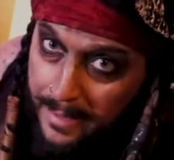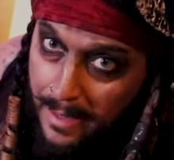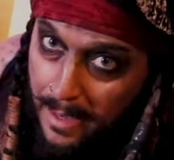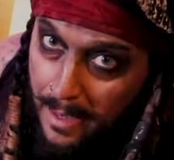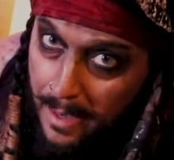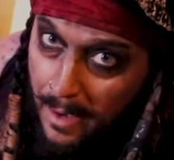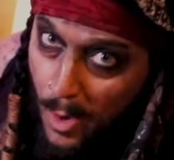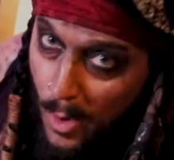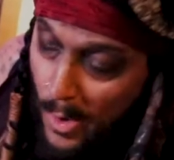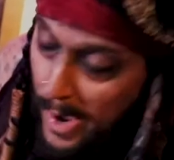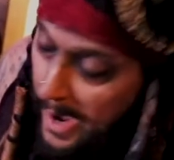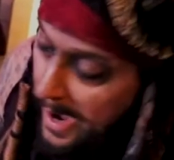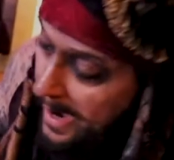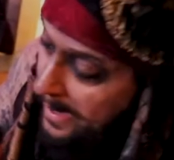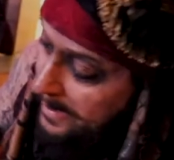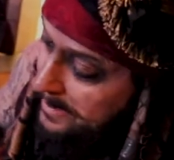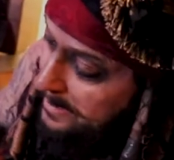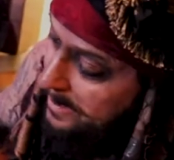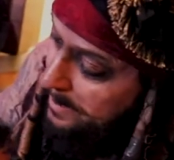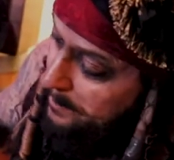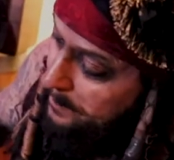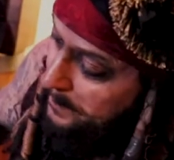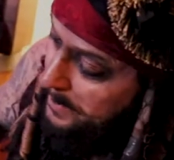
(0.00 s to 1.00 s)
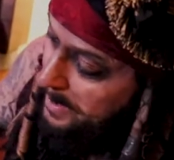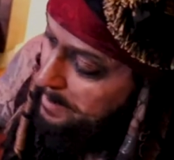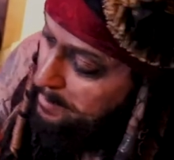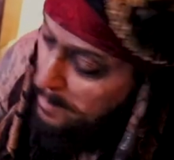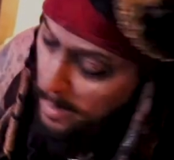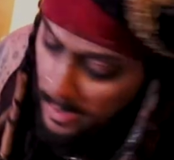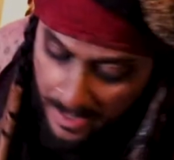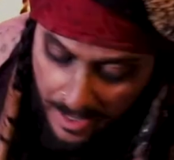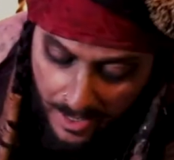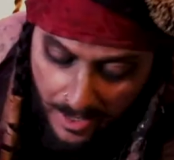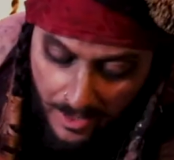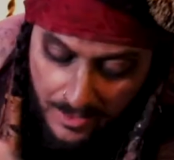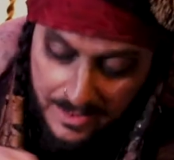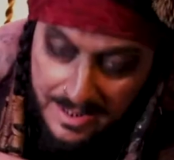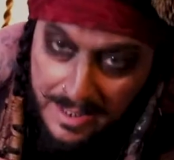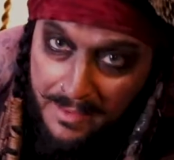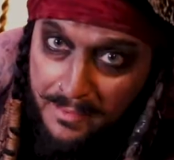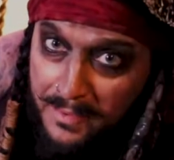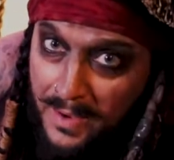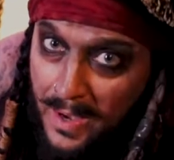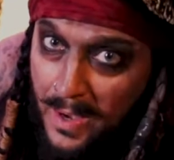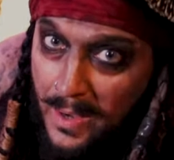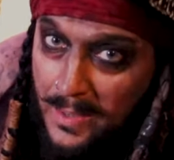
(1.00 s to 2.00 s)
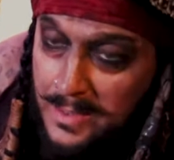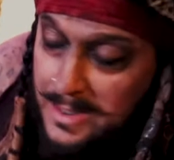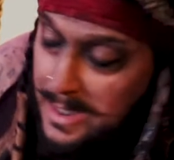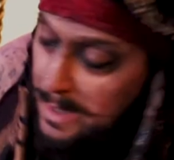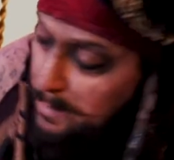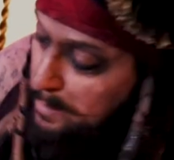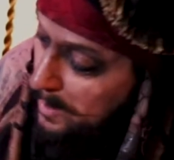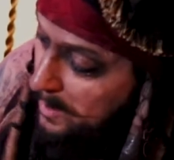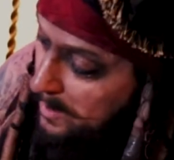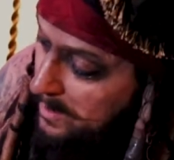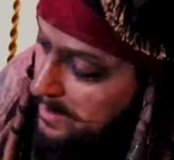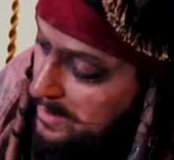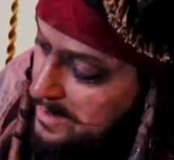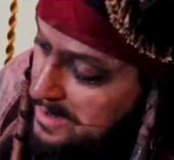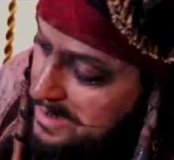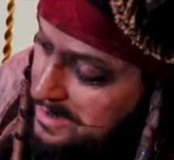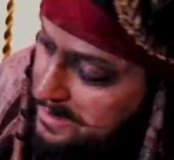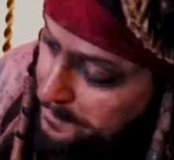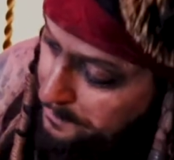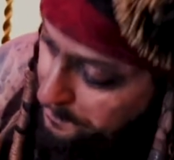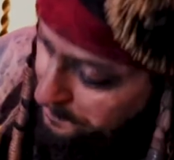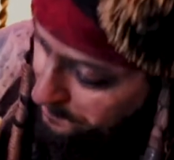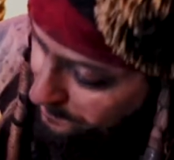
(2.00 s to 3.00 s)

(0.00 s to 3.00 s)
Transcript: uh, I had um, in my arty-farty box